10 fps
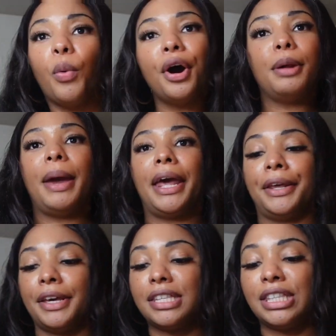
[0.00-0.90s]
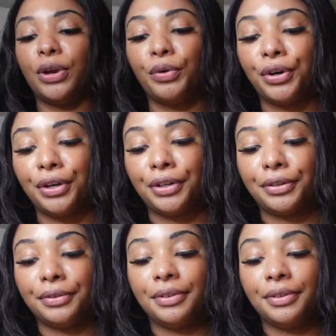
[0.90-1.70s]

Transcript: What about it? It's still good.